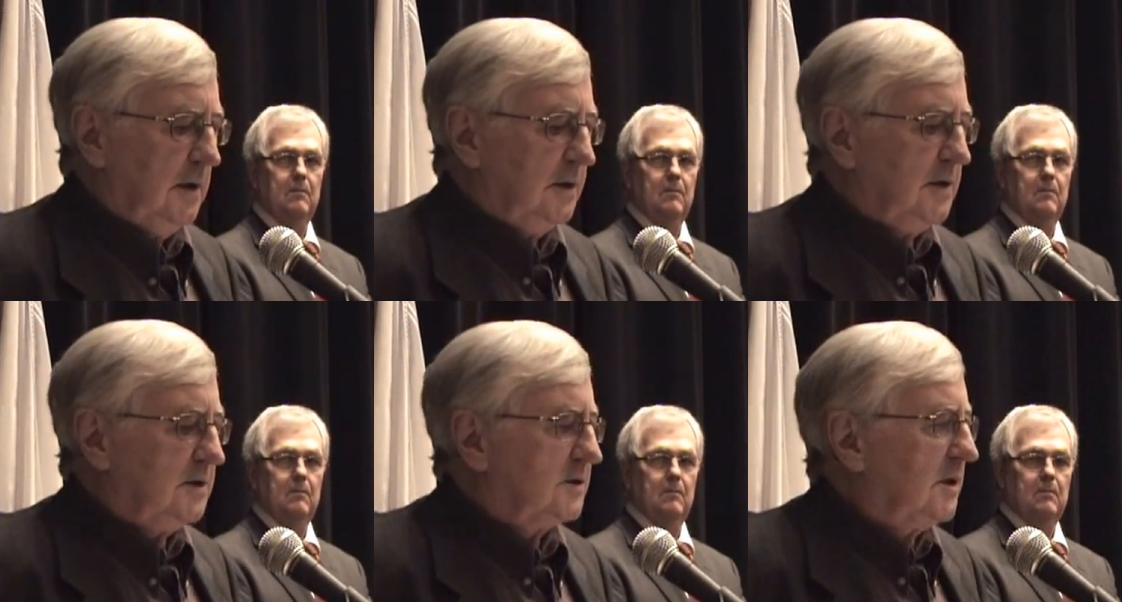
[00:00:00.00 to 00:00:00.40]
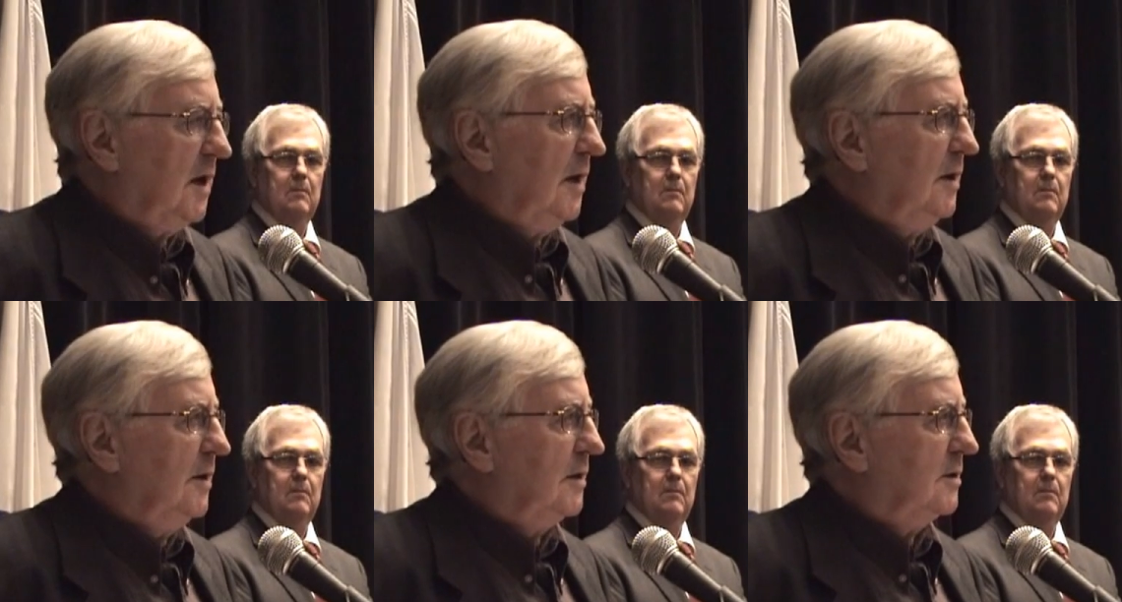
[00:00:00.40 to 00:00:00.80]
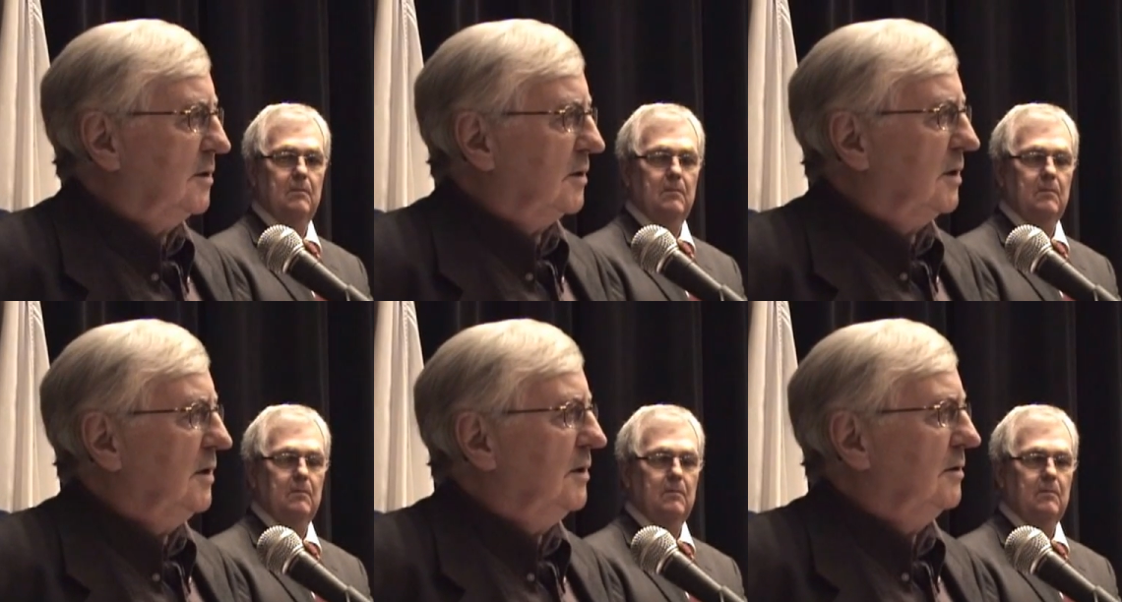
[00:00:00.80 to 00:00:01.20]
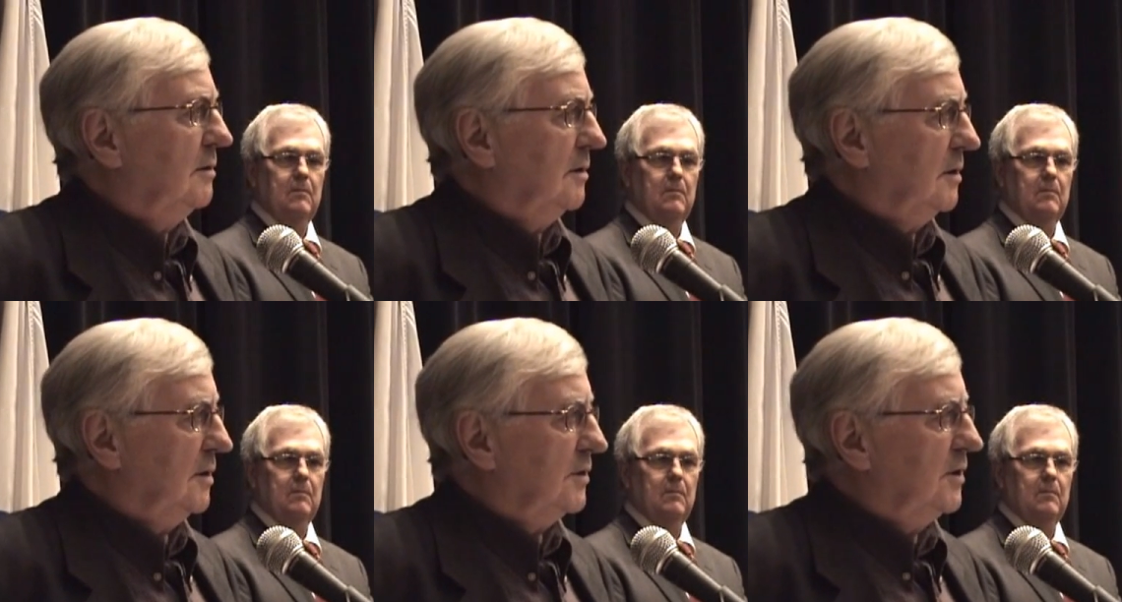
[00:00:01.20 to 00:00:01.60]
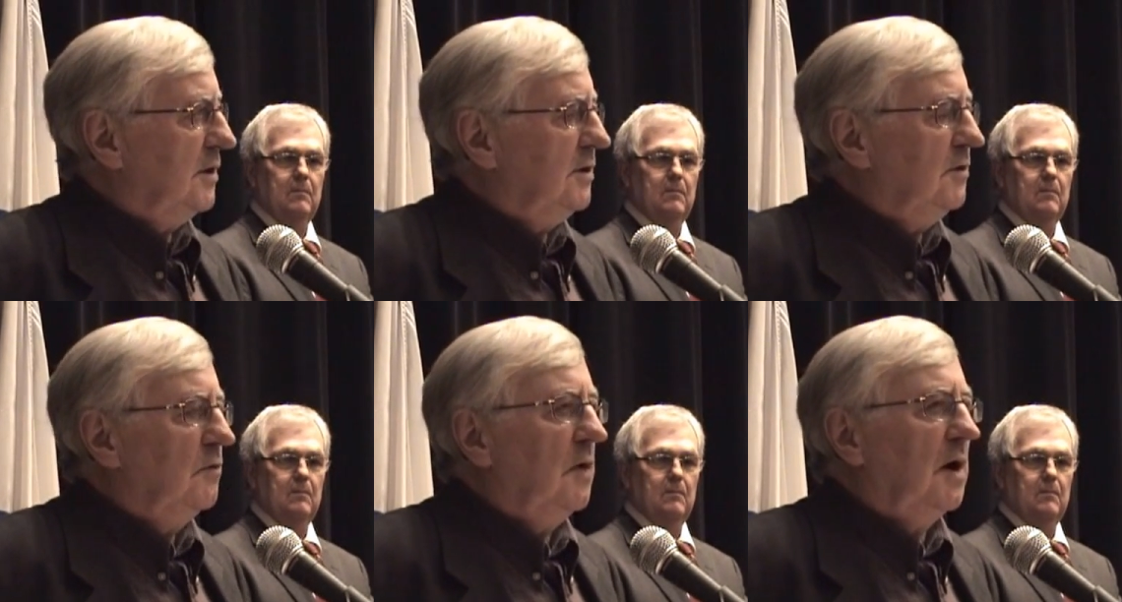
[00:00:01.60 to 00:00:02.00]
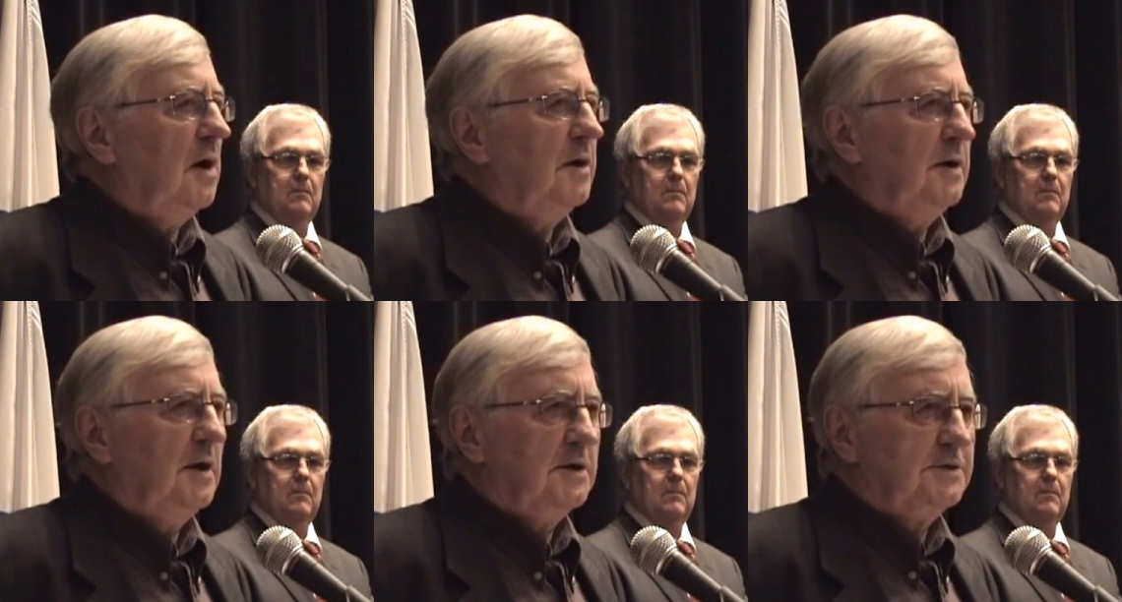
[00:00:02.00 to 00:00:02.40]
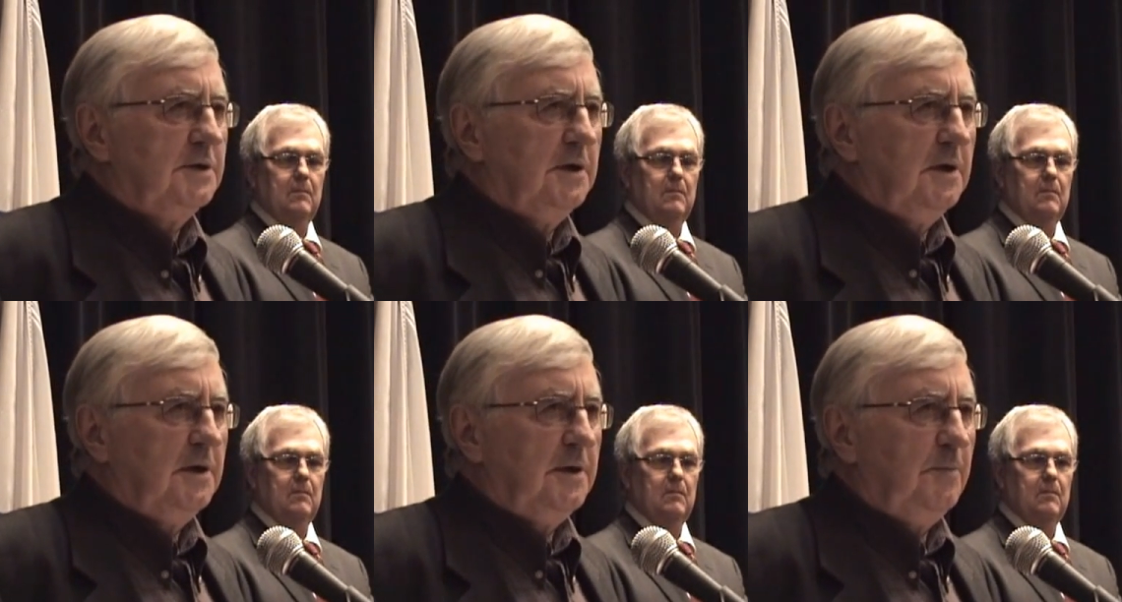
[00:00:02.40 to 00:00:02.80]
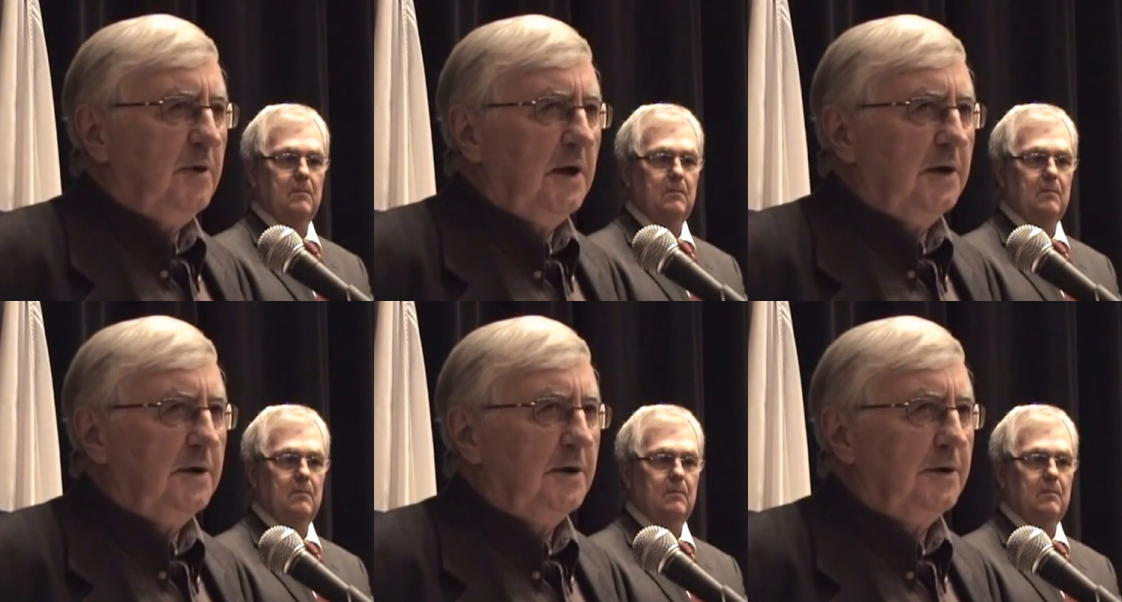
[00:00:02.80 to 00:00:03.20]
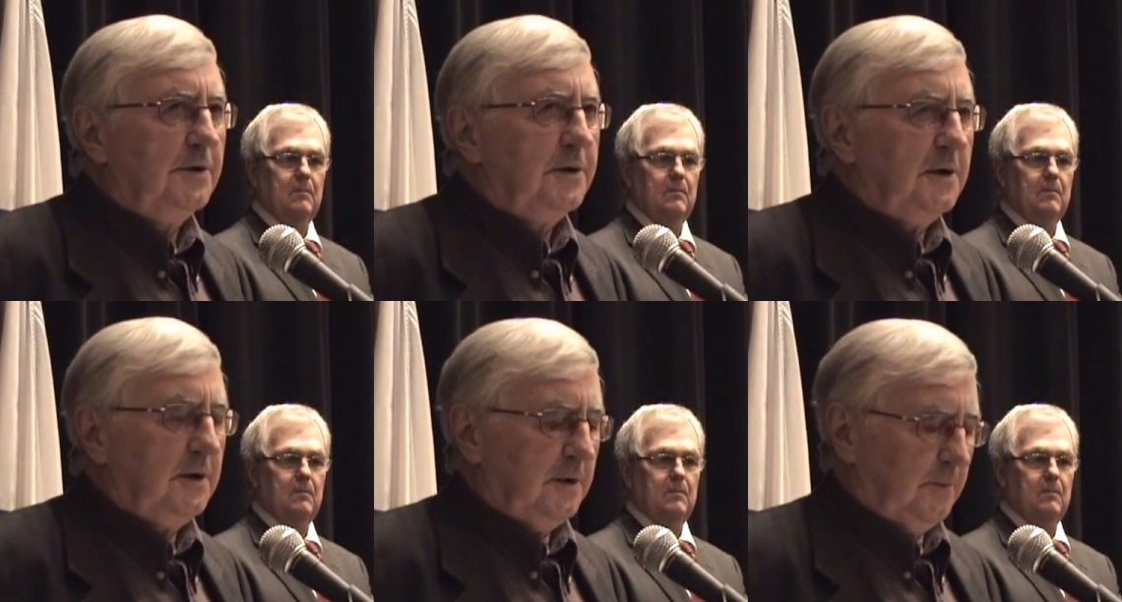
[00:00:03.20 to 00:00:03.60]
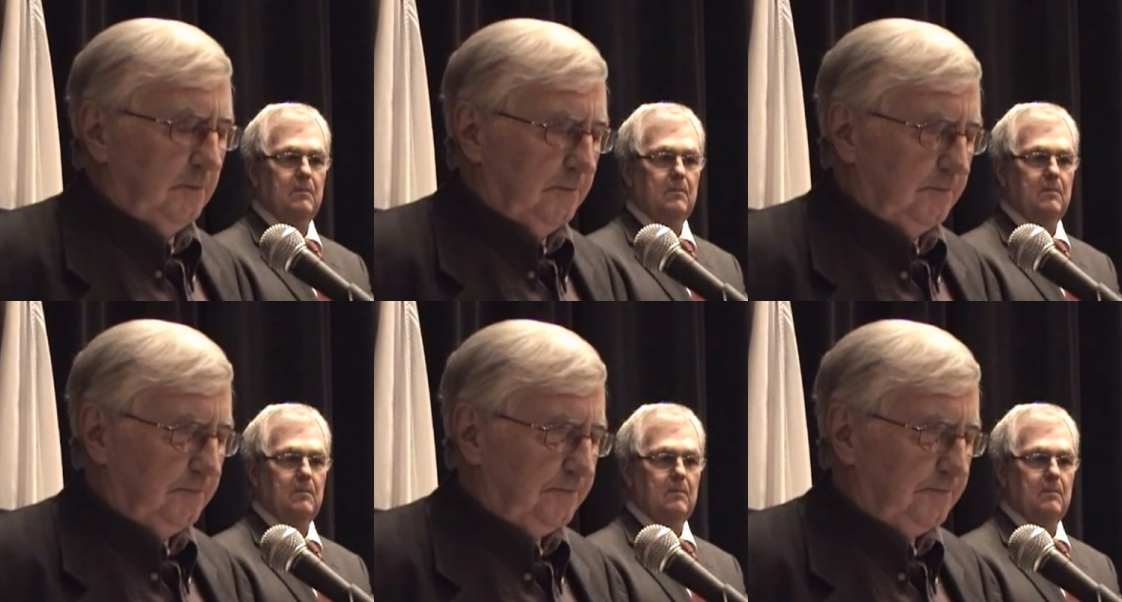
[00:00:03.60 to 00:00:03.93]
Speaker 1: decided to continue on as an independent team.